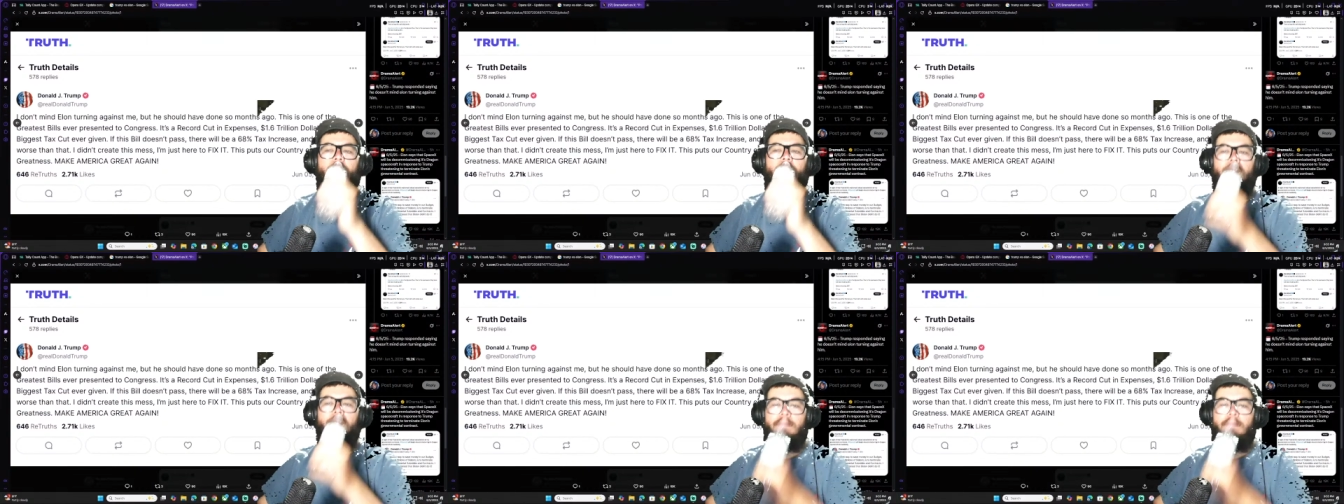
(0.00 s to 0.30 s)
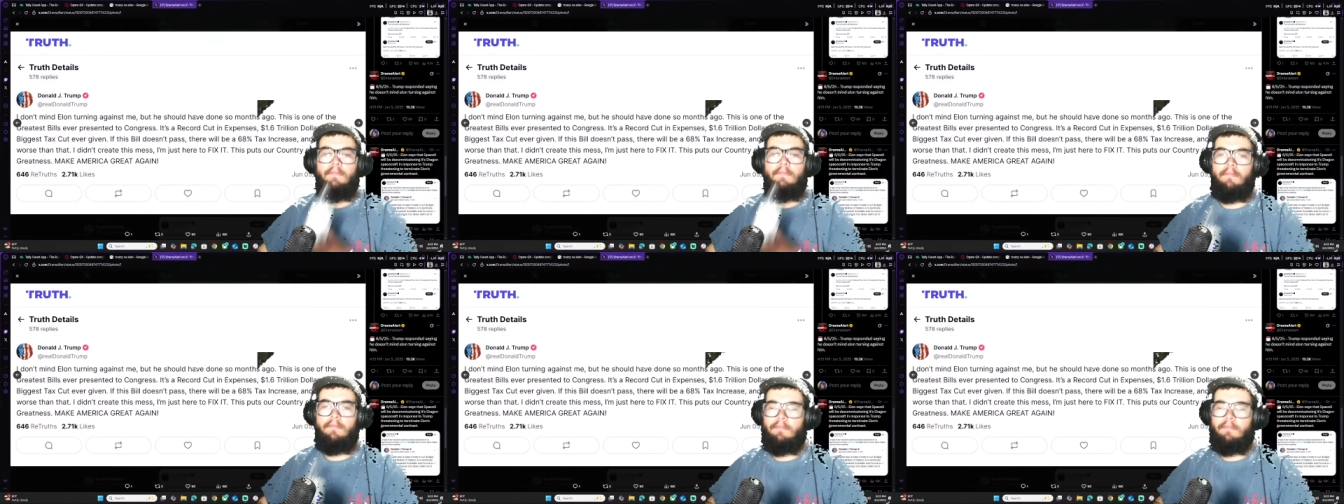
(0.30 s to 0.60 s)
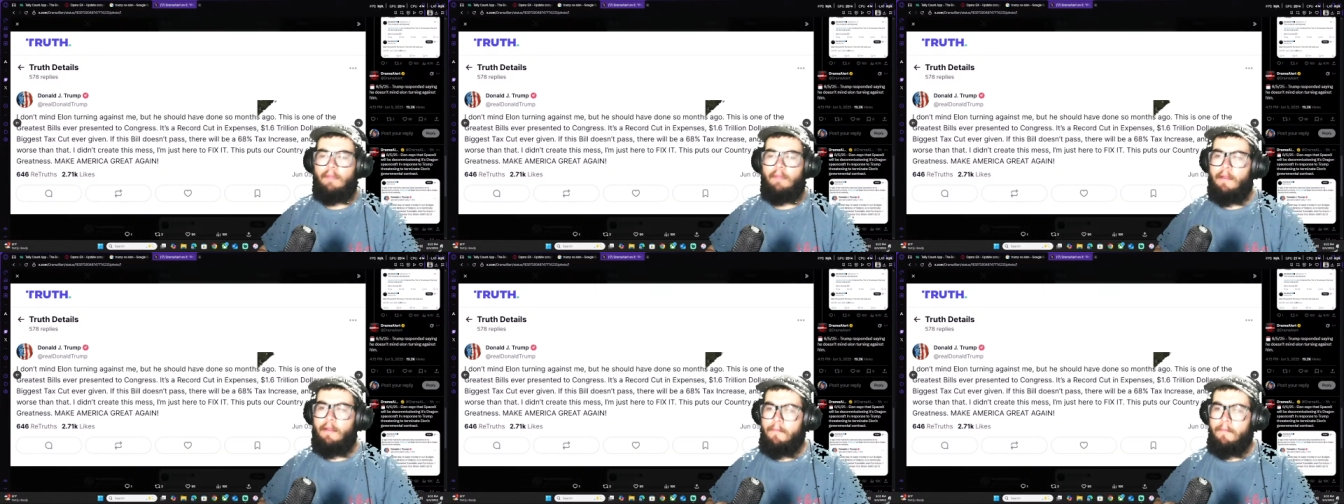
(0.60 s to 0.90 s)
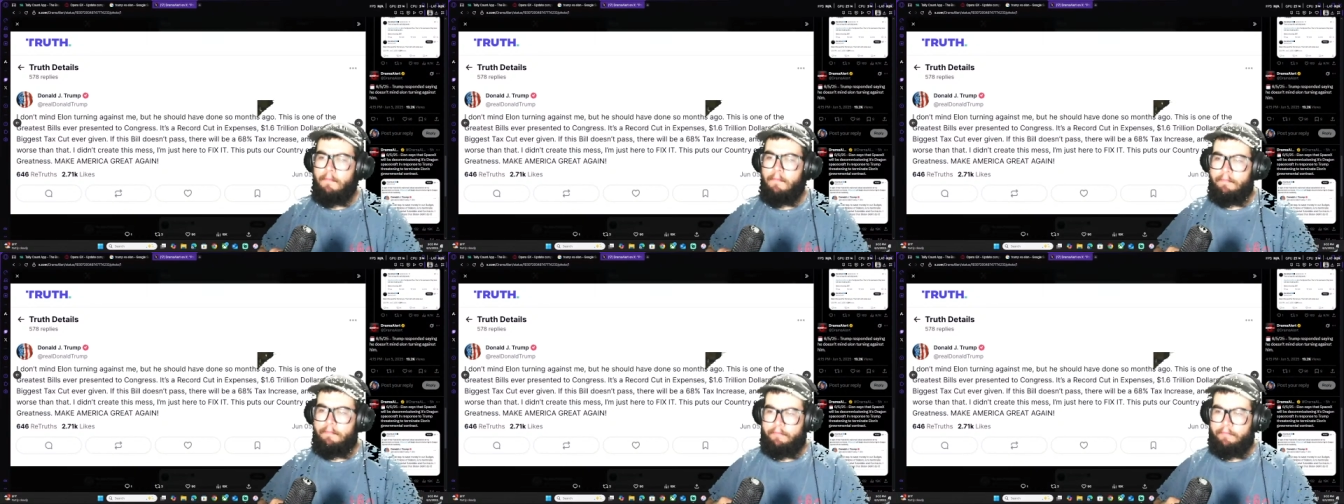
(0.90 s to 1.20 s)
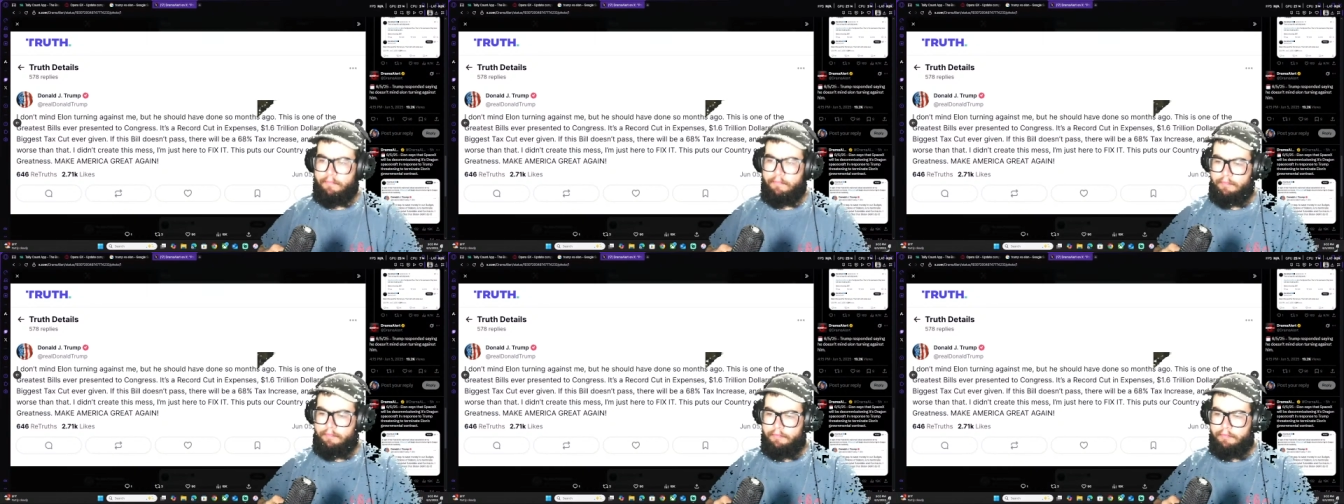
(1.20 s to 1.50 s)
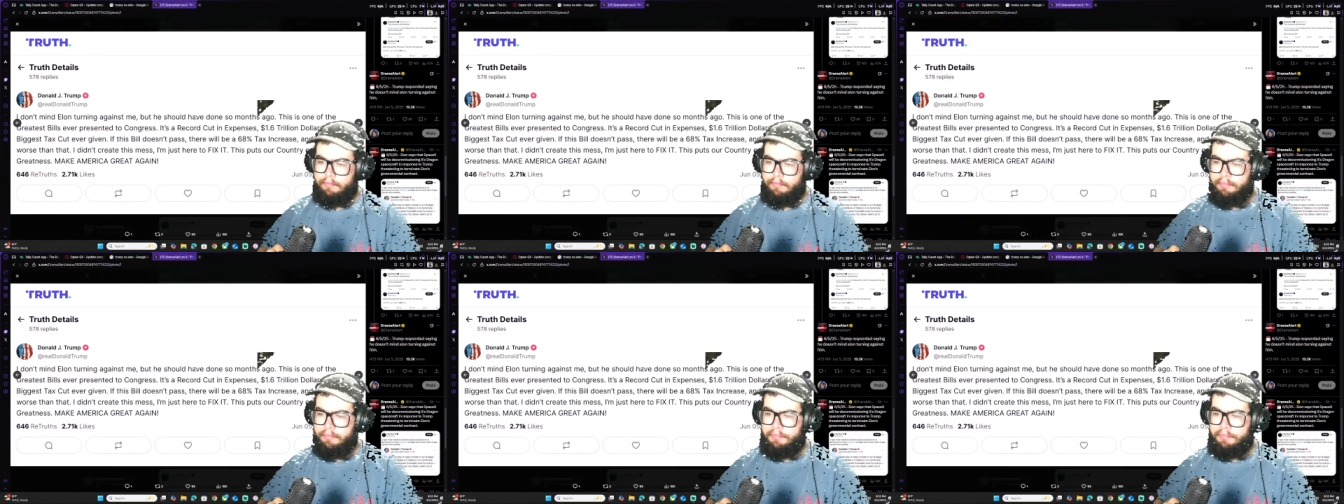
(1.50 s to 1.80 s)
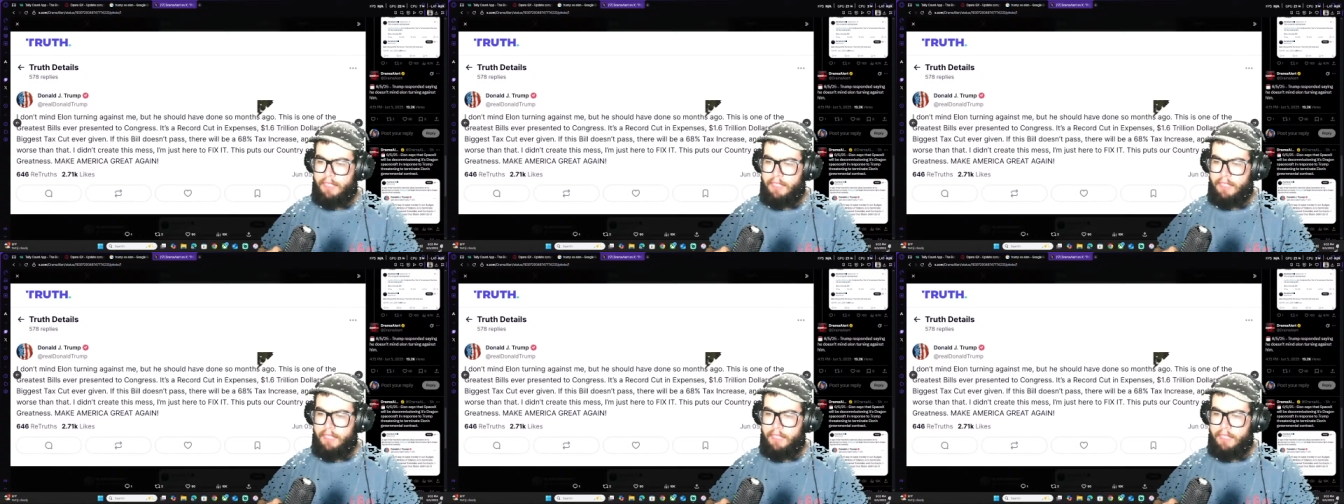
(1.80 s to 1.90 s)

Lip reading: and sex parties and drugging people and raping them.